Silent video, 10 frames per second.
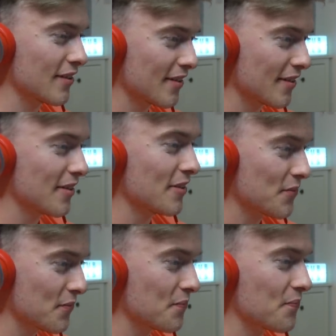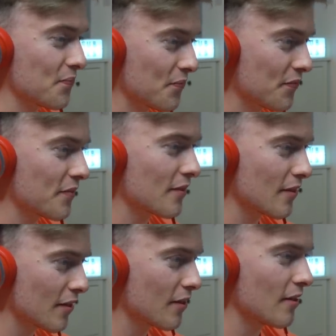Jump the fuck up.
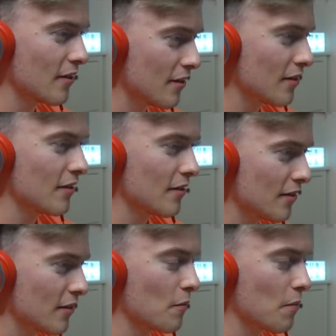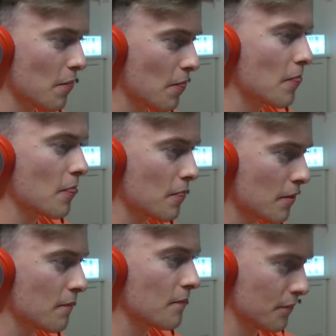Not until I say,
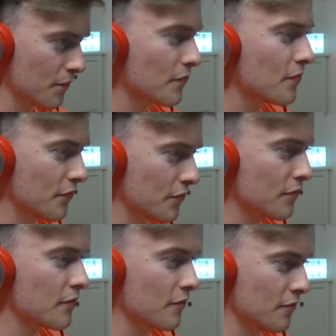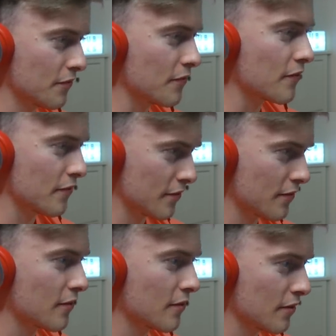jump the fuck up. Is that
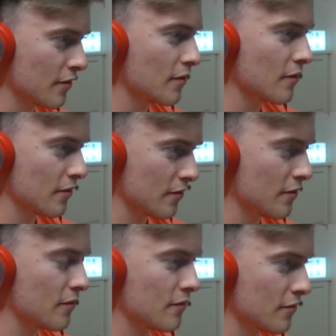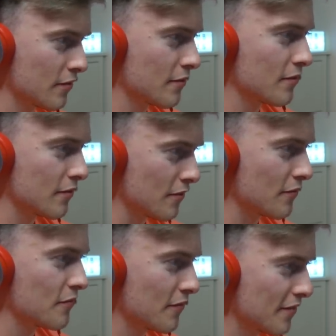clear, you crazy
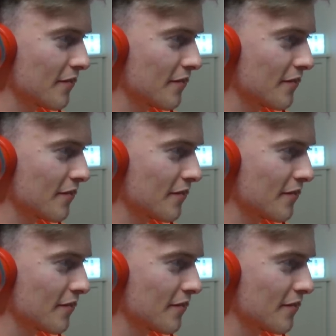motherfuckers?